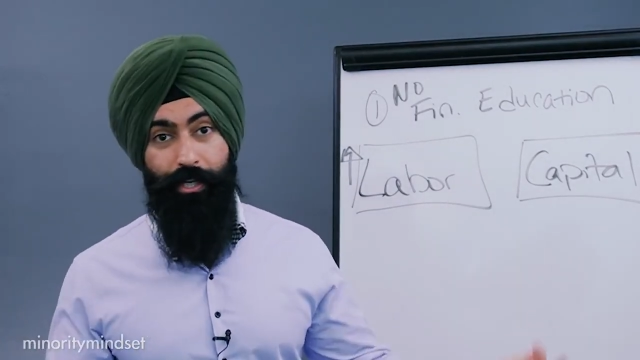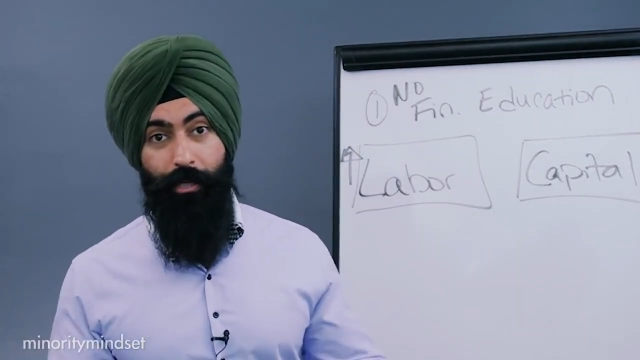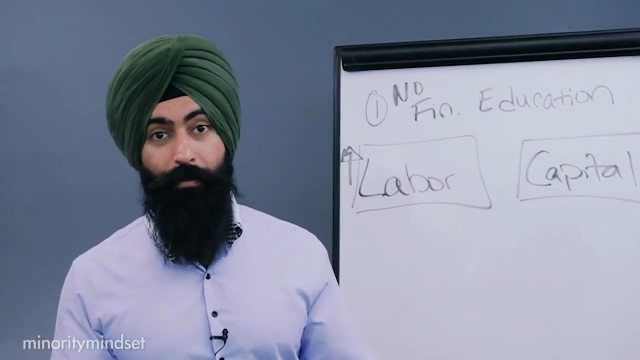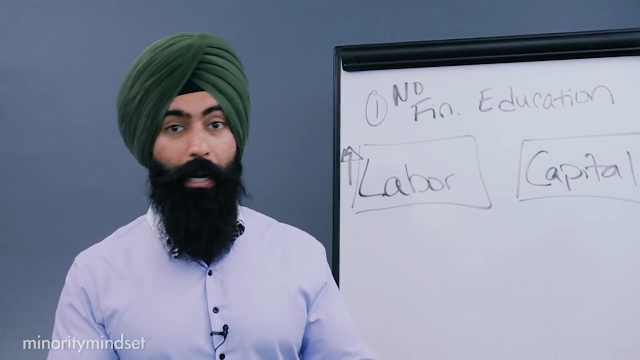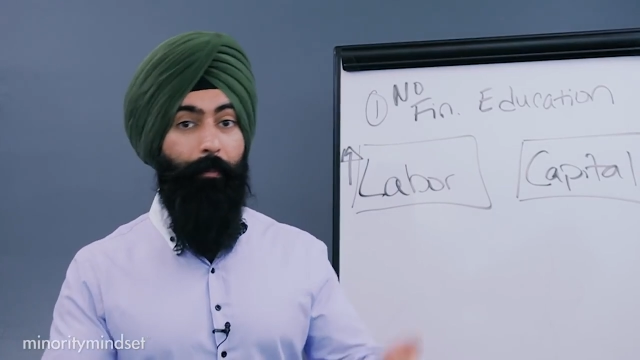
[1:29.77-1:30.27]

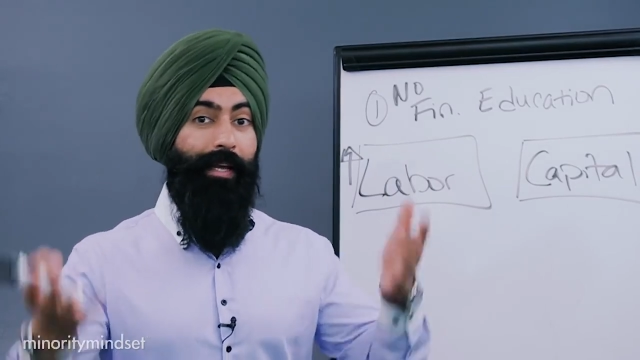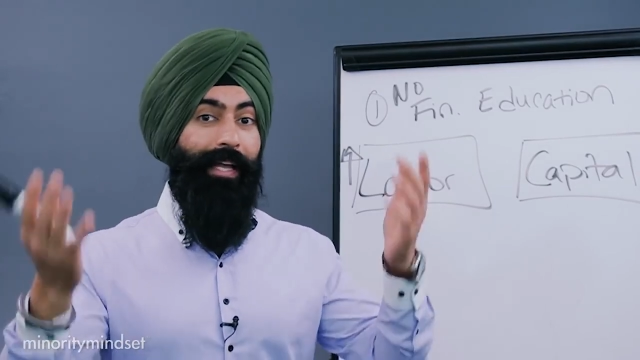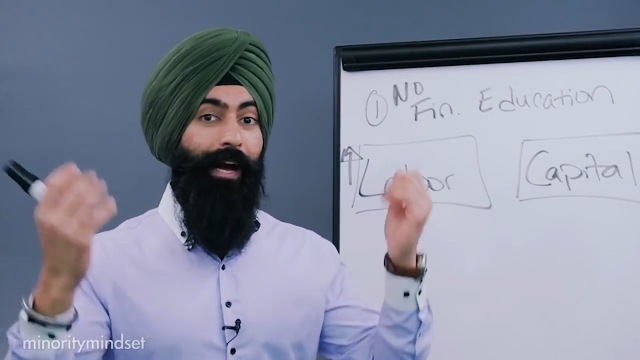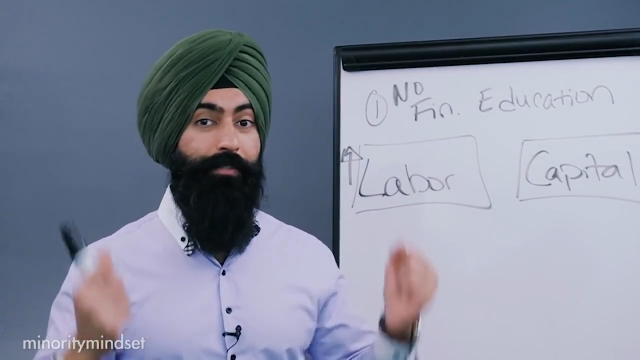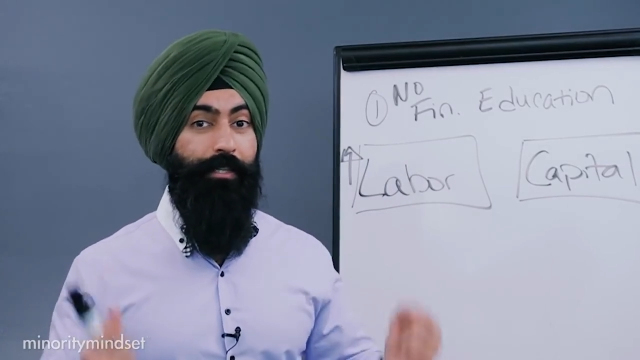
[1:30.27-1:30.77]
you become an
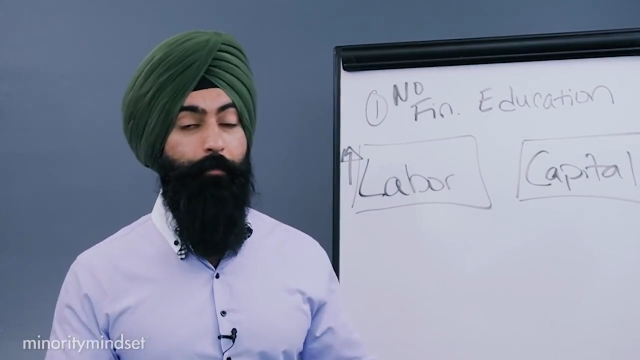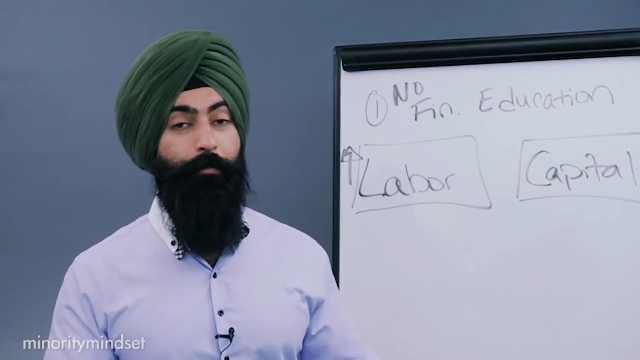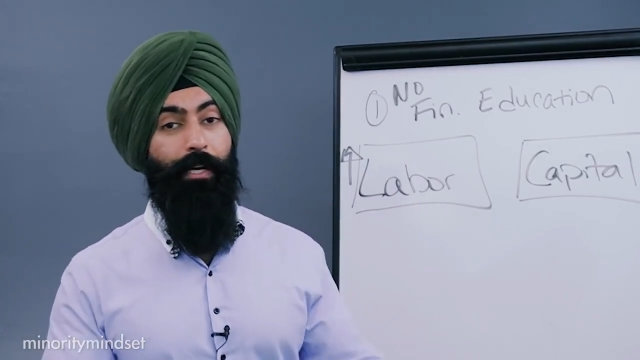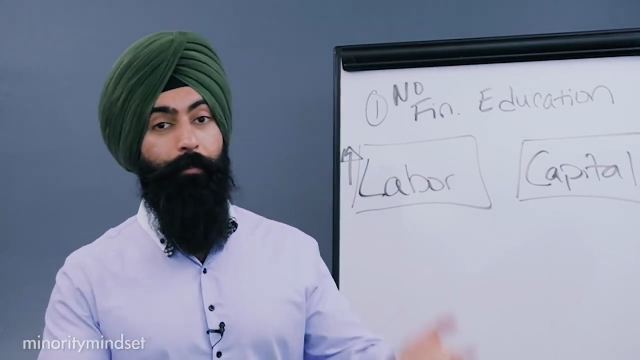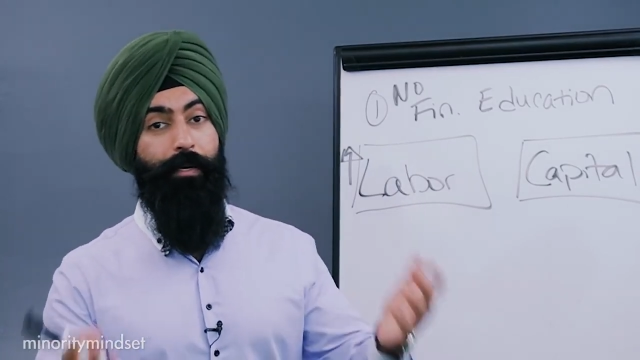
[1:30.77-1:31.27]
accountant, you
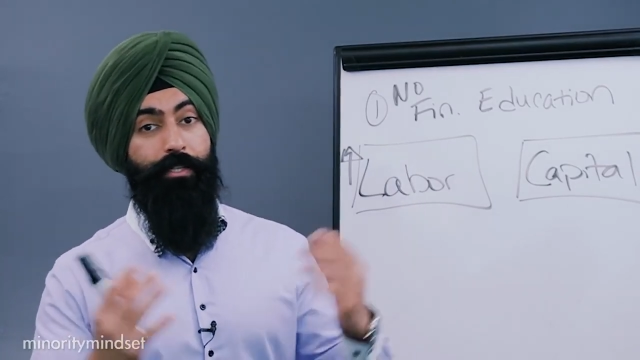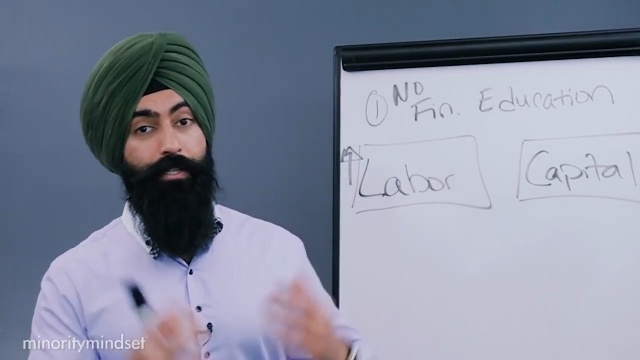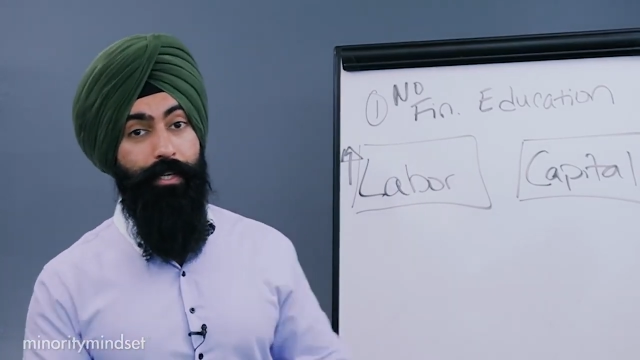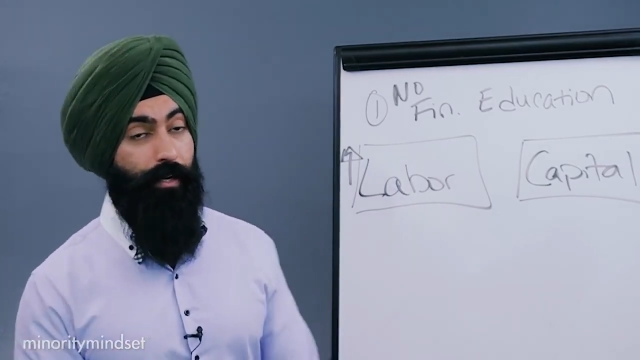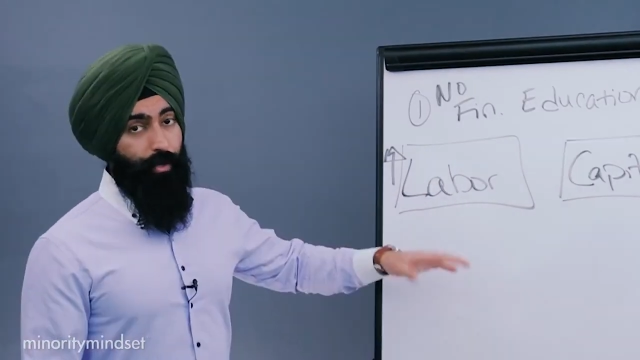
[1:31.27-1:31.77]
become an
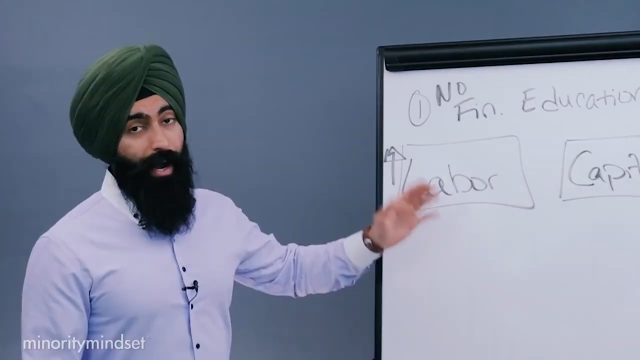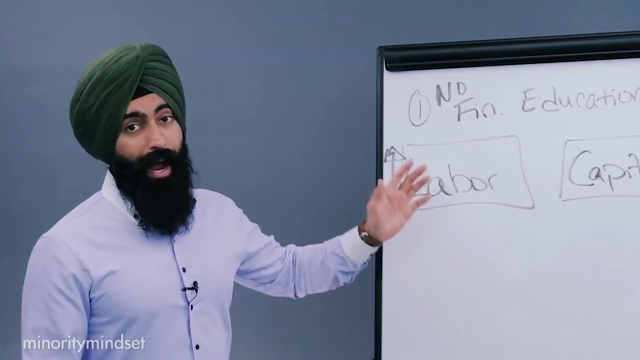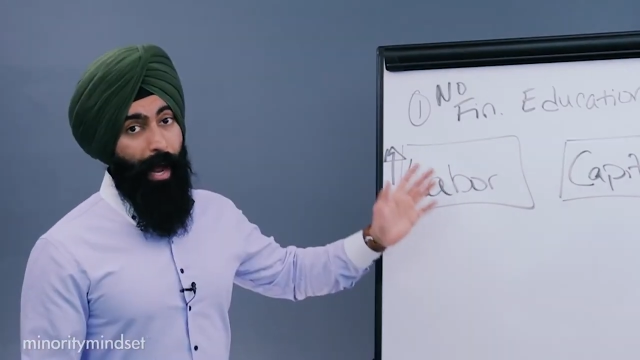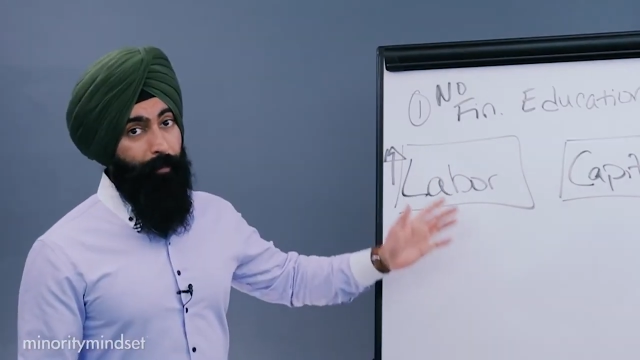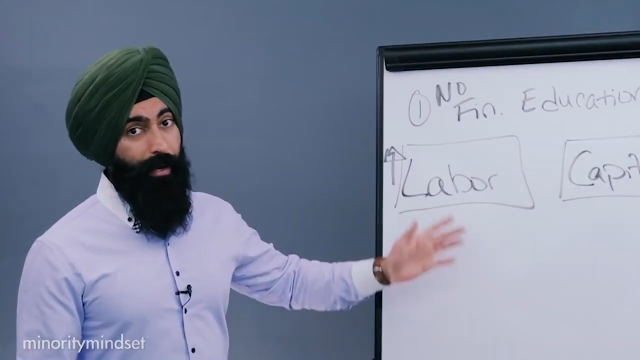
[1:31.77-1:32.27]
engineer. You're a
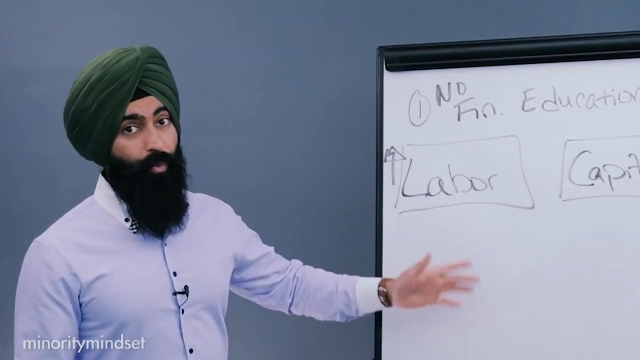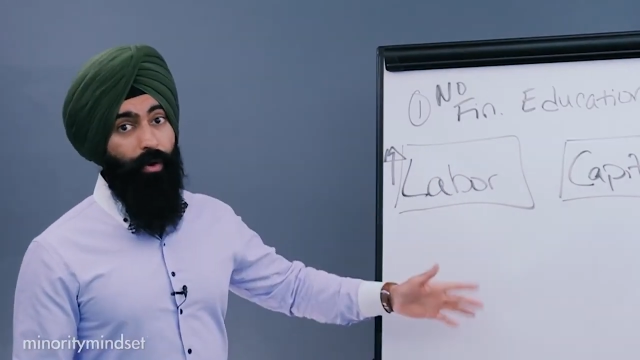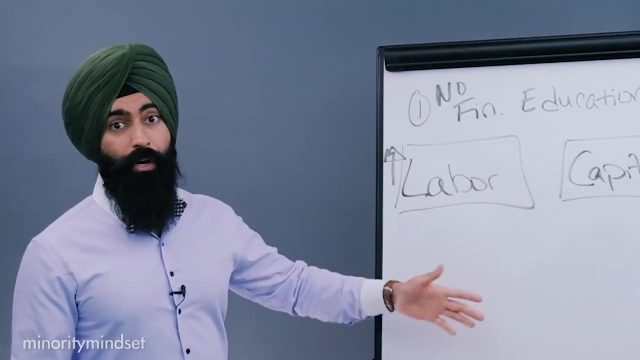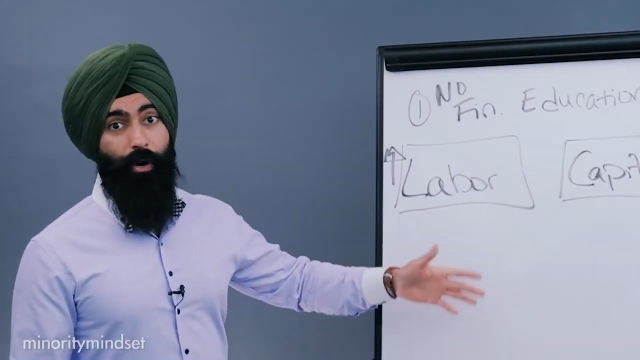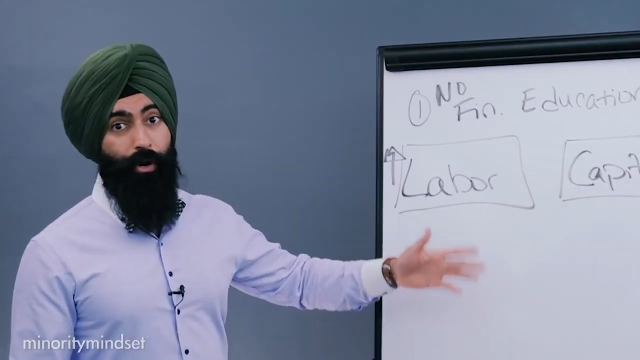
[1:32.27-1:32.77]
high-paid
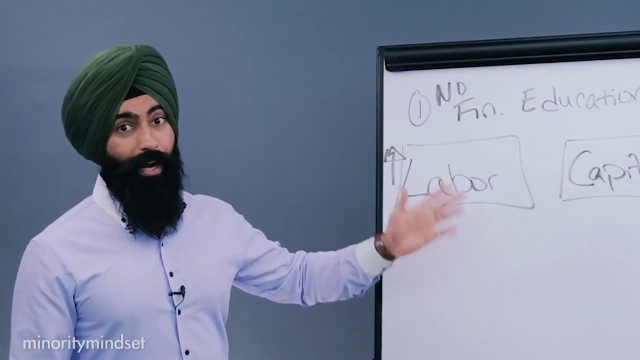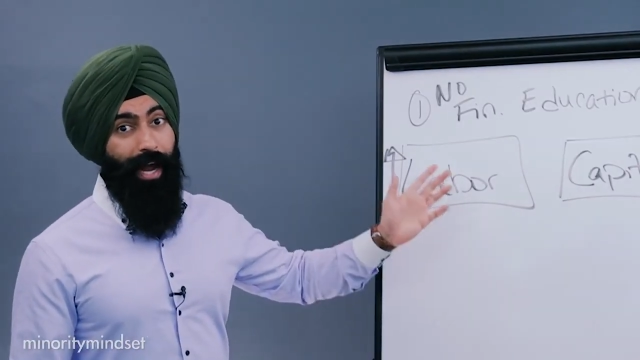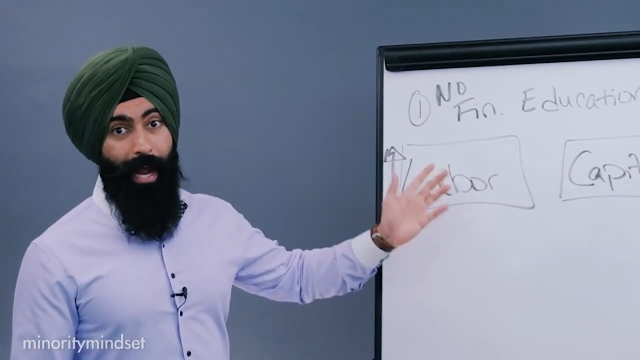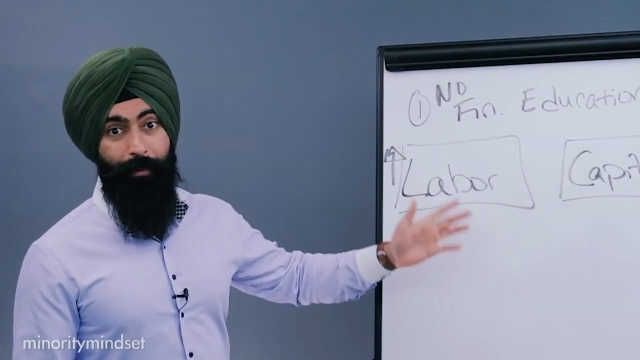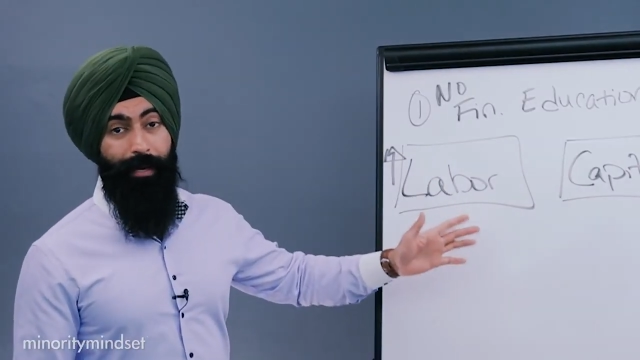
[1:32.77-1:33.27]
worker, you're a
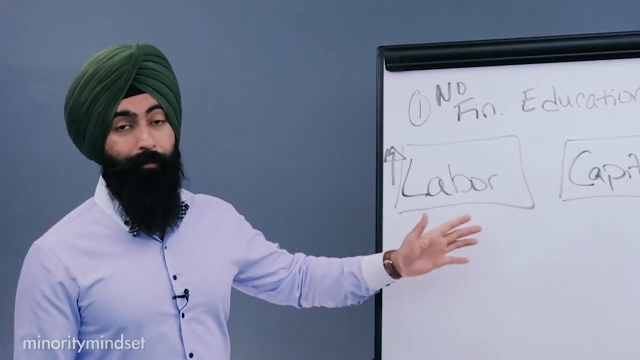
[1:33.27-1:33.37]
high-paid